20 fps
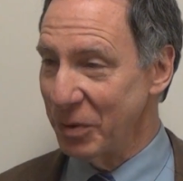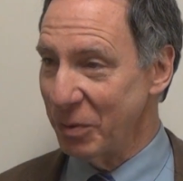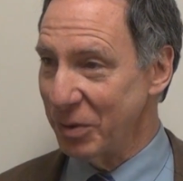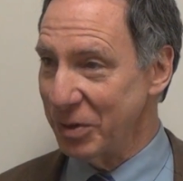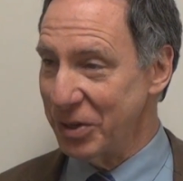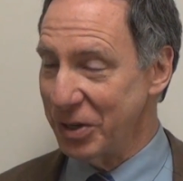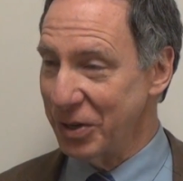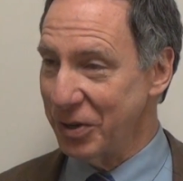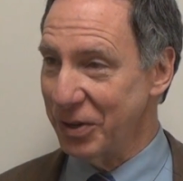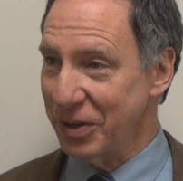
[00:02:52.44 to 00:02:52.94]

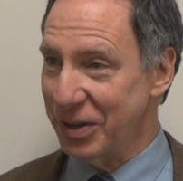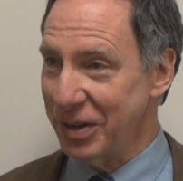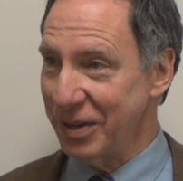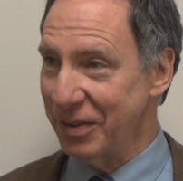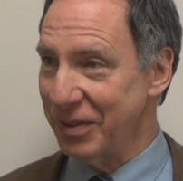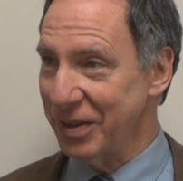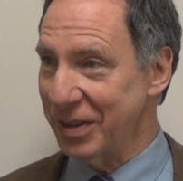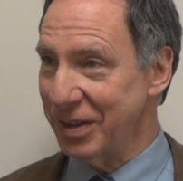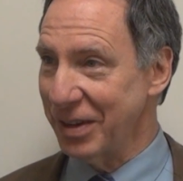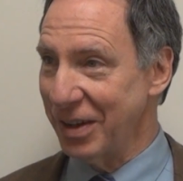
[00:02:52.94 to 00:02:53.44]
when she couldn't
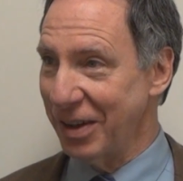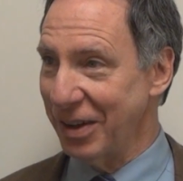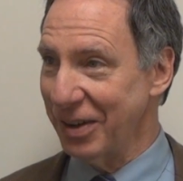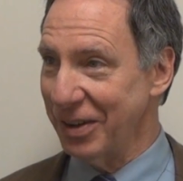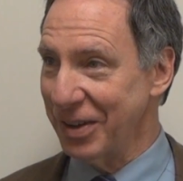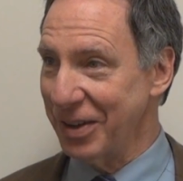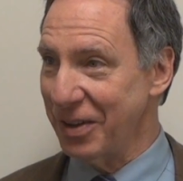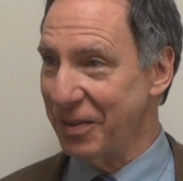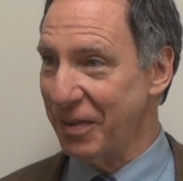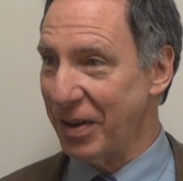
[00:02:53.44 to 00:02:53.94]
even
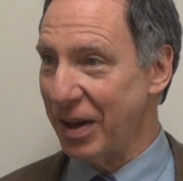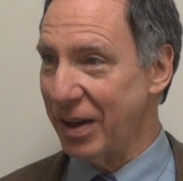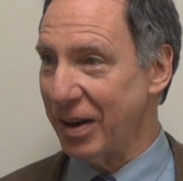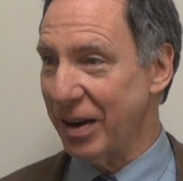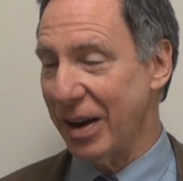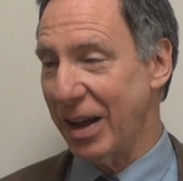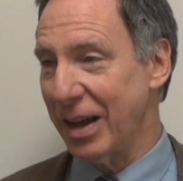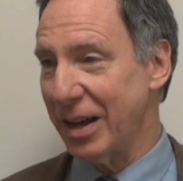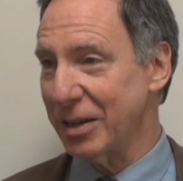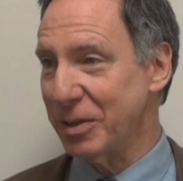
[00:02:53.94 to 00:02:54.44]
give
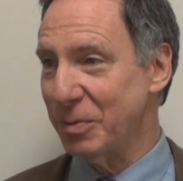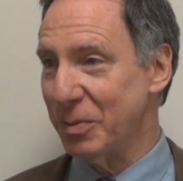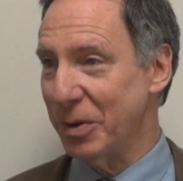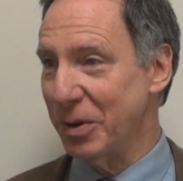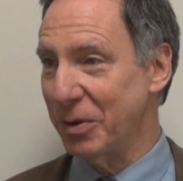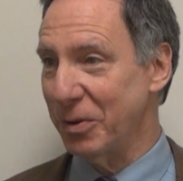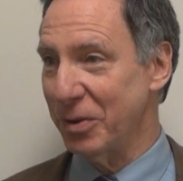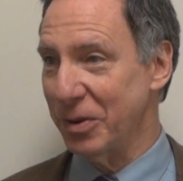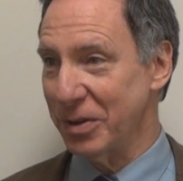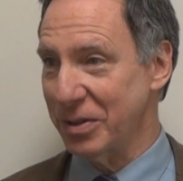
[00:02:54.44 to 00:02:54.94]
out an
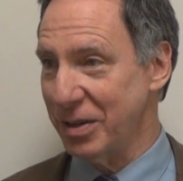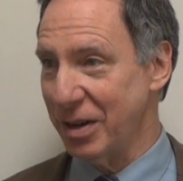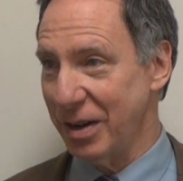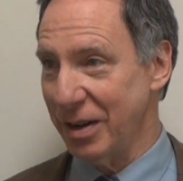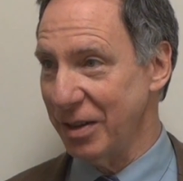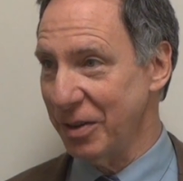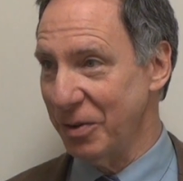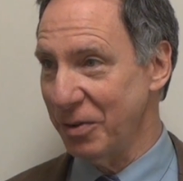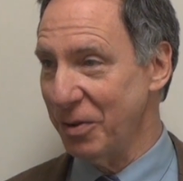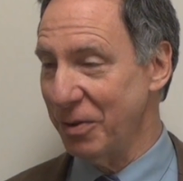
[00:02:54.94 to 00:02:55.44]
aspirin or a
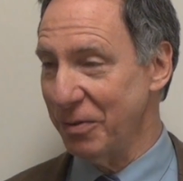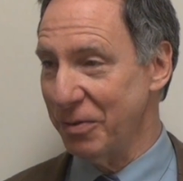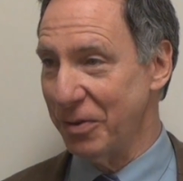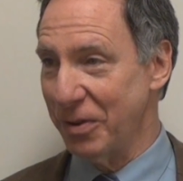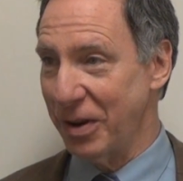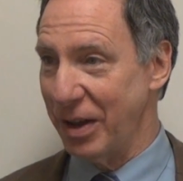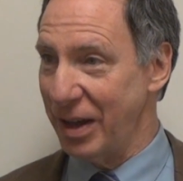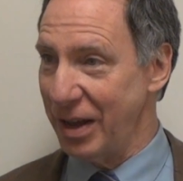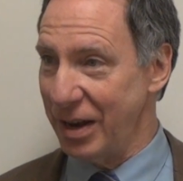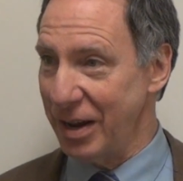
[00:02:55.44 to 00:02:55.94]
Tylenol
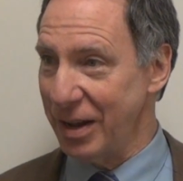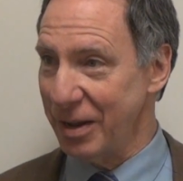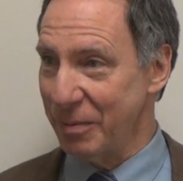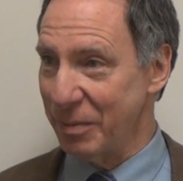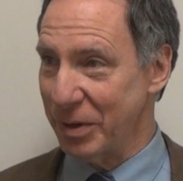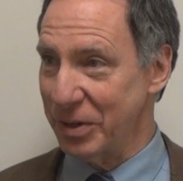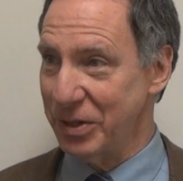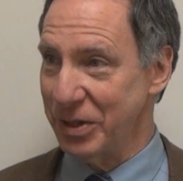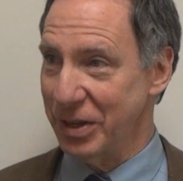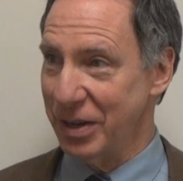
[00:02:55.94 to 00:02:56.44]
for a
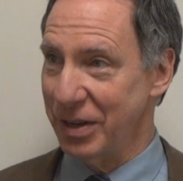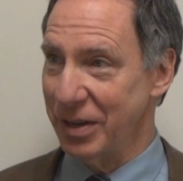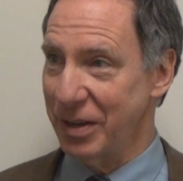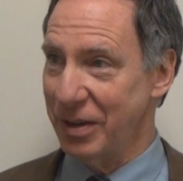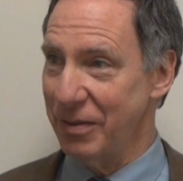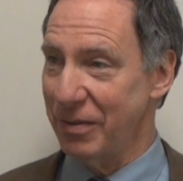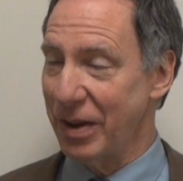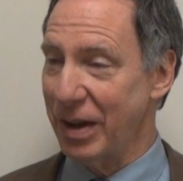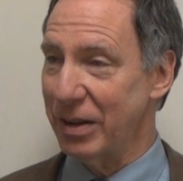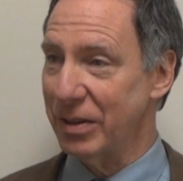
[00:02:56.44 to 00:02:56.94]
headache, but she can
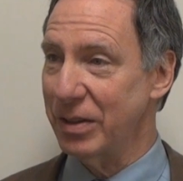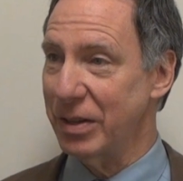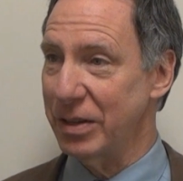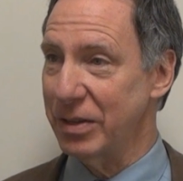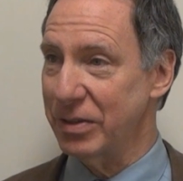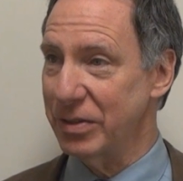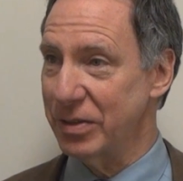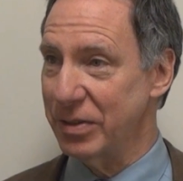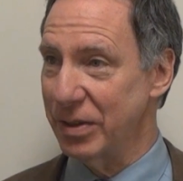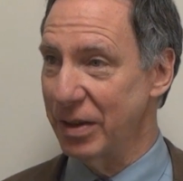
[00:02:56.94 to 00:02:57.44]
give out
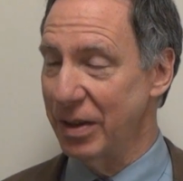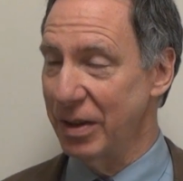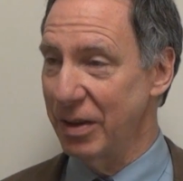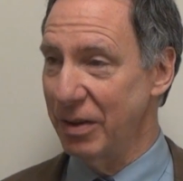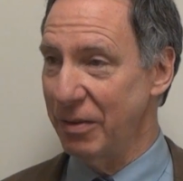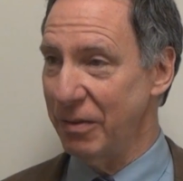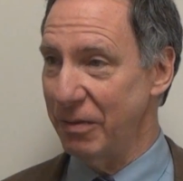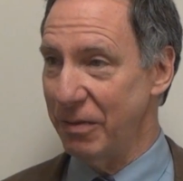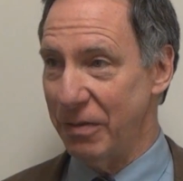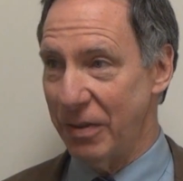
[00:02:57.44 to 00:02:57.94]
these
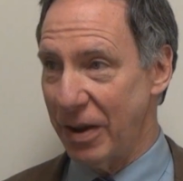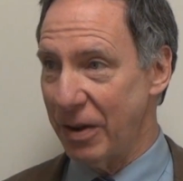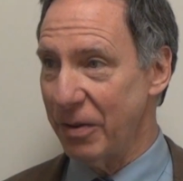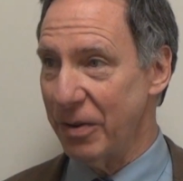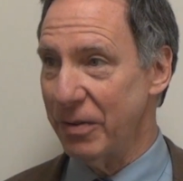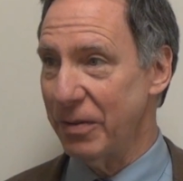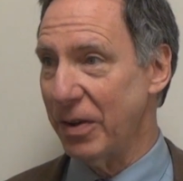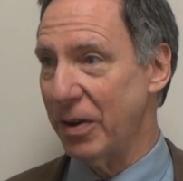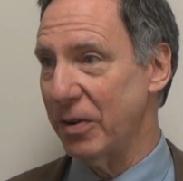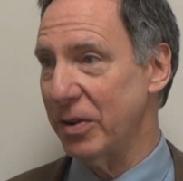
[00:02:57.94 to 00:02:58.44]

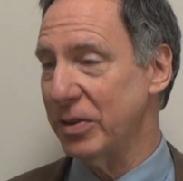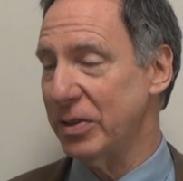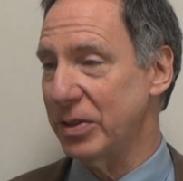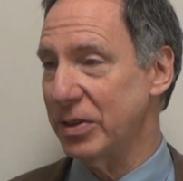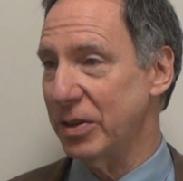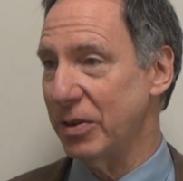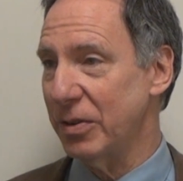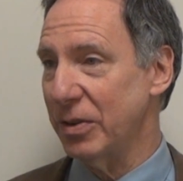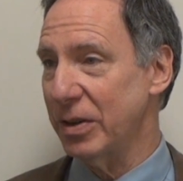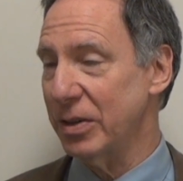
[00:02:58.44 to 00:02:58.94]
very, very
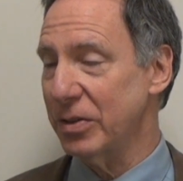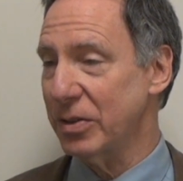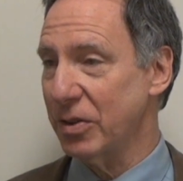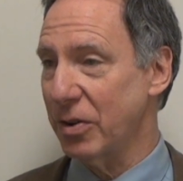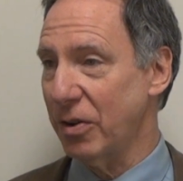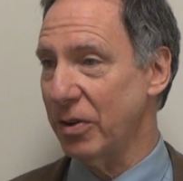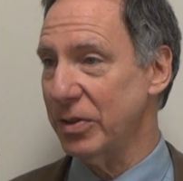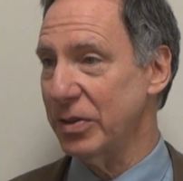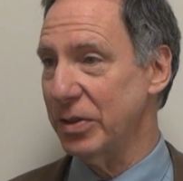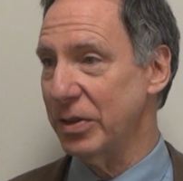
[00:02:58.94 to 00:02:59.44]
serious
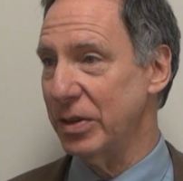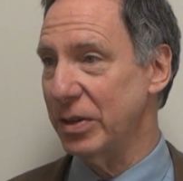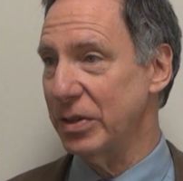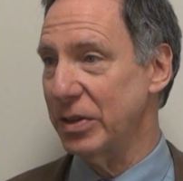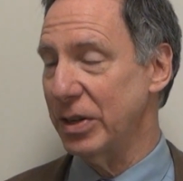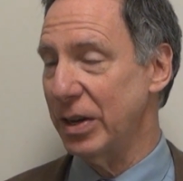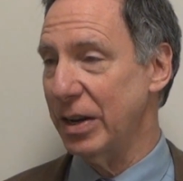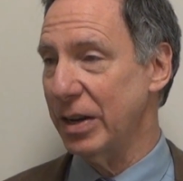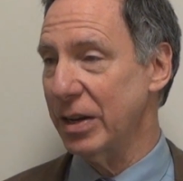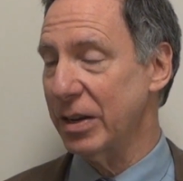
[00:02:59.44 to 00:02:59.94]

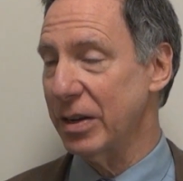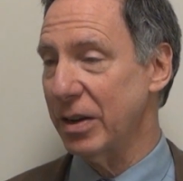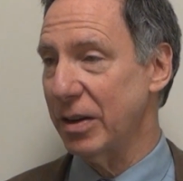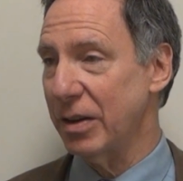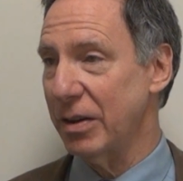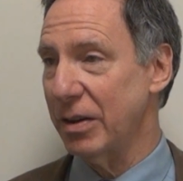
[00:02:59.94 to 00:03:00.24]
carcinogenic